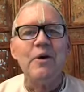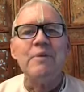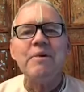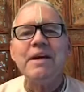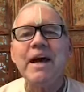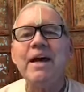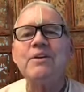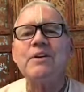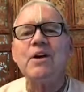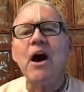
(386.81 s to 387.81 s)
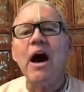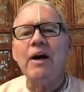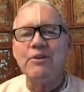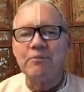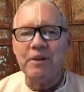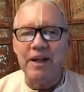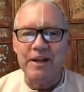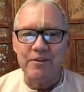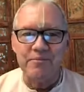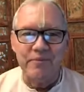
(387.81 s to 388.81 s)
We begin
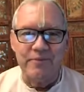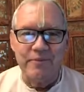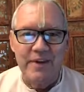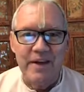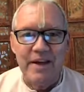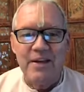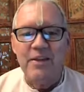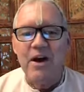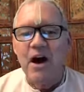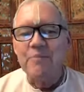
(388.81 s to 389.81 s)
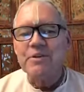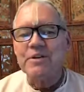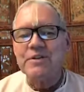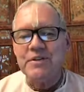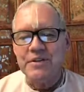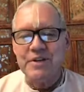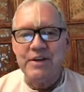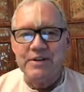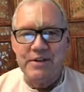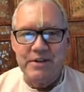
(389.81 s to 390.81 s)
contemplating the objects of the
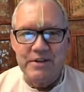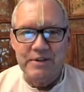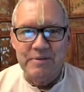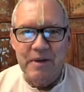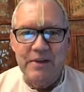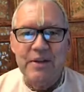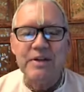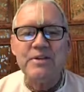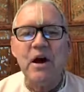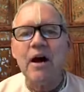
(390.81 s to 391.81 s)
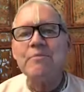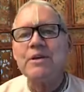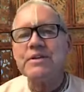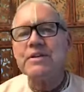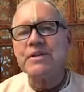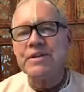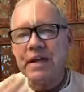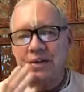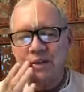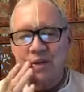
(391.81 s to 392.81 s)
senses. And these objects of the
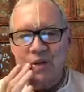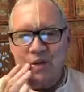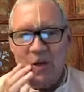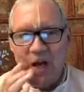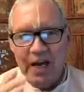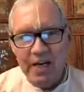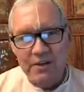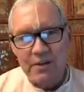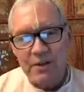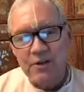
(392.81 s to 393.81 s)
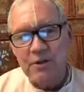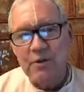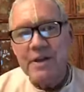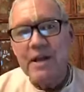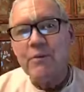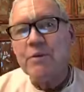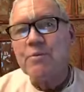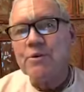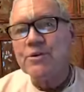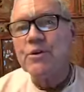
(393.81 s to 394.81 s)
senses, to the degree that we
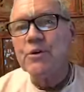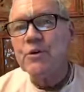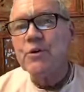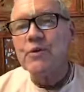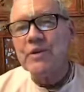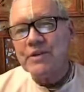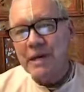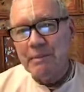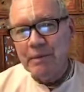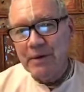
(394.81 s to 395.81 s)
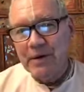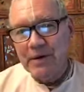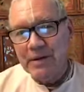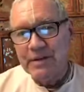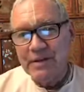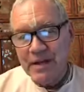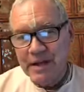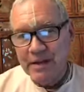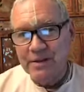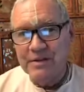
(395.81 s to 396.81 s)
pursue temporary
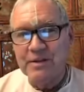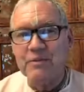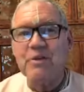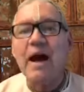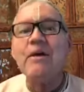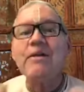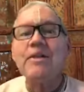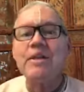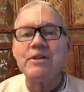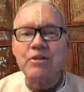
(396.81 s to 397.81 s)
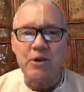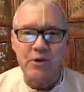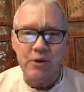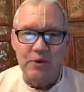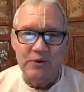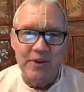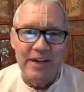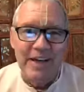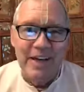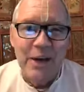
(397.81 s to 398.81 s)
things rather than the eternal
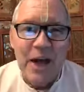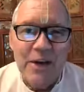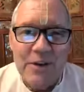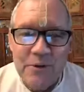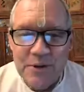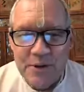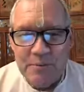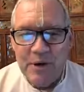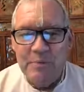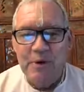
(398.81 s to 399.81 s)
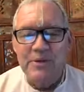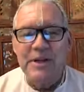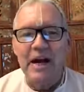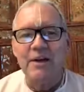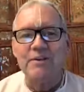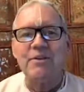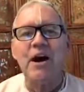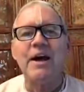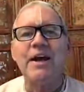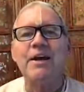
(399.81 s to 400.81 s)
connection with the Supreme Personality of
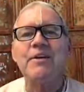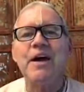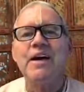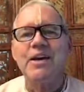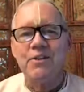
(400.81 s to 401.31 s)
Godhead,